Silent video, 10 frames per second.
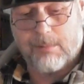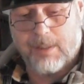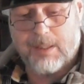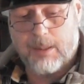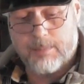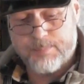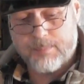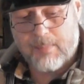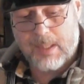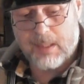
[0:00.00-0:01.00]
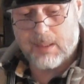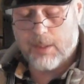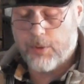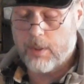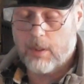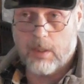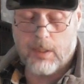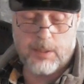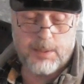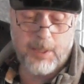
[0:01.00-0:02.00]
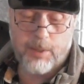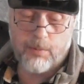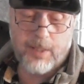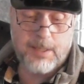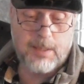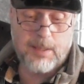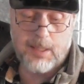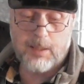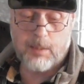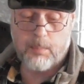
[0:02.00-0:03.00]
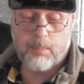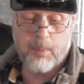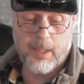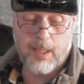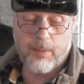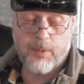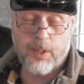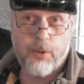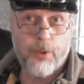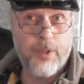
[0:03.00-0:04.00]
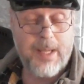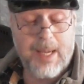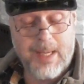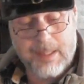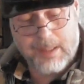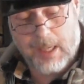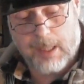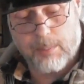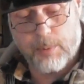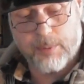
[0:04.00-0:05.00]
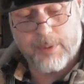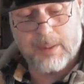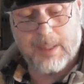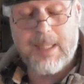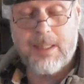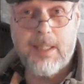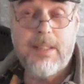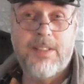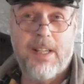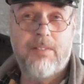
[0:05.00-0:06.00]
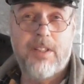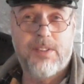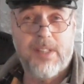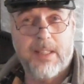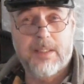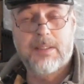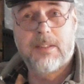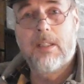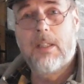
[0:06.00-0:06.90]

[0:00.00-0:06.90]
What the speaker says: with. And the Smith & Wesson didn't bring out the 38 caliber until 1876.